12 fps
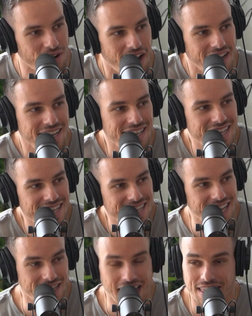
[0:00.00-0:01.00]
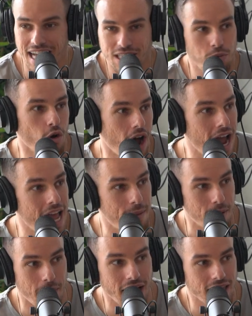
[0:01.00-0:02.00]
right like th- that's where i am
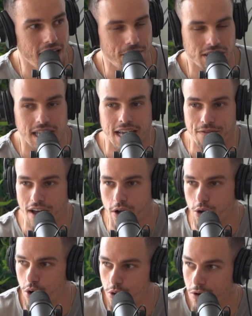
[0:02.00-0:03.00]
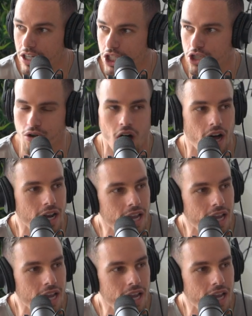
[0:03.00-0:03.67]
in my life it's like if i go to a restaurant